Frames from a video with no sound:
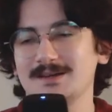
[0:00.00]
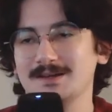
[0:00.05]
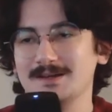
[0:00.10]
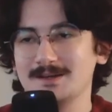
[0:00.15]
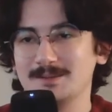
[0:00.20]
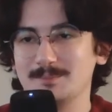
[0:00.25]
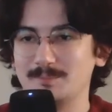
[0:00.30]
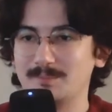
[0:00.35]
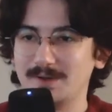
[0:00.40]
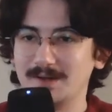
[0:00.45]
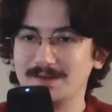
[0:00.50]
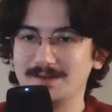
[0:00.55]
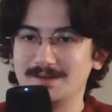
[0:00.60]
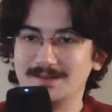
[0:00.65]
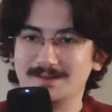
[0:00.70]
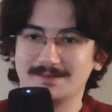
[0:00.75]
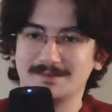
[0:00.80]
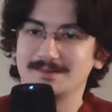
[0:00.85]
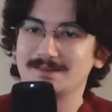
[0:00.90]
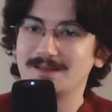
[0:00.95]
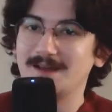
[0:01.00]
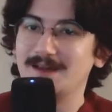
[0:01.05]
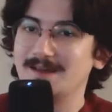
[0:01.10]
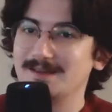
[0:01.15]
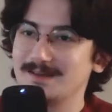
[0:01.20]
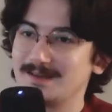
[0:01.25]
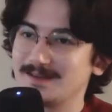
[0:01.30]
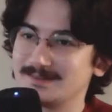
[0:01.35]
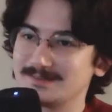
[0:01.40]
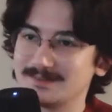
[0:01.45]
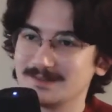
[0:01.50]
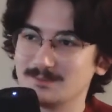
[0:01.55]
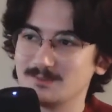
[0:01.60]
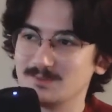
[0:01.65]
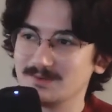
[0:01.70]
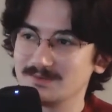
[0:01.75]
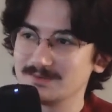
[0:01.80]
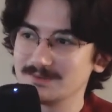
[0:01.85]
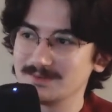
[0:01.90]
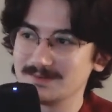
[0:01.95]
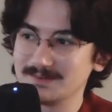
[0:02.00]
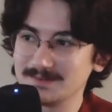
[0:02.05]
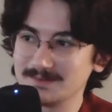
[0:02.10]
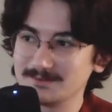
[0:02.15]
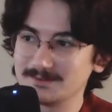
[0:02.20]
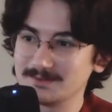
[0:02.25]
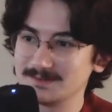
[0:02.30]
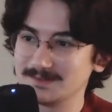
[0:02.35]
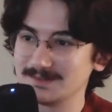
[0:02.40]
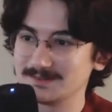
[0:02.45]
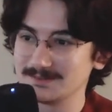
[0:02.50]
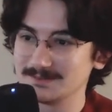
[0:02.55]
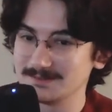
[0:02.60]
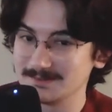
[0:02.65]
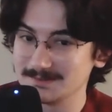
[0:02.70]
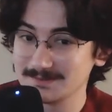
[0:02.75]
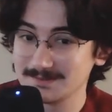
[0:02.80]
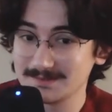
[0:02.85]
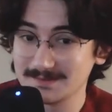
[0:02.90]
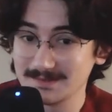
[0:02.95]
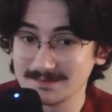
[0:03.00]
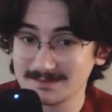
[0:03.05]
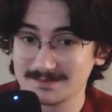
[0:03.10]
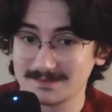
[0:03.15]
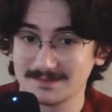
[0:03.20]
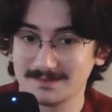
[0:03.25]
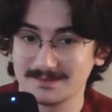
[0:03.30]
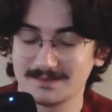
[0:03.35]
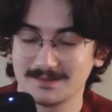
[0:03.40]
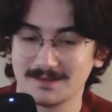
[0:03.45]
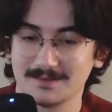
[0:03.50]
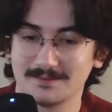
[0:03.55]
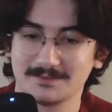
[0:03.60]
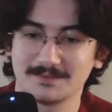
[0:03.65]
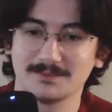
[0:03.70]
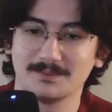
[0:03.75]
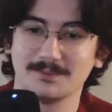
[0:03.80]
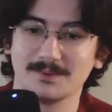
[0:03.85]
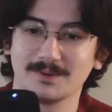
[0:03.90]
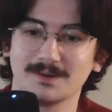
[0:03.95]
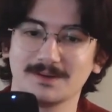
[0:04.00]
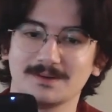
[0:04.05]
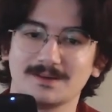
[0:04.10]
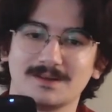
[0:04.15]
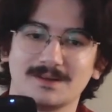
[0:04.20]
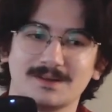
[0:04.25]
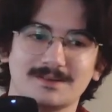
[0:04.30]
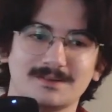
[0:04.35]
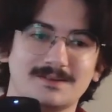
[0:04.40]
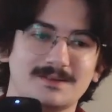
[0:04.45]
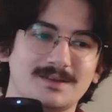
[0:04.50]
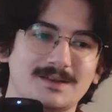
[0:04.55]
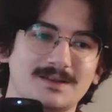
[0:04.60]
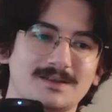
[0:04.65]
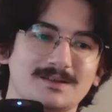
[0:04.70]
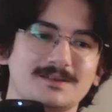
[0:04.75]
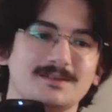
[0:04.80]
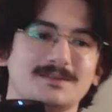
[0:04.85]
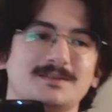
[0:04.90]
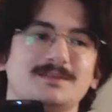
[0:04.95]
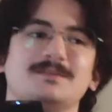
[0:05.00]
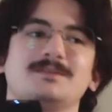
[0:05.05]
but it's not a subwoofer in the traditional sense of the word, as a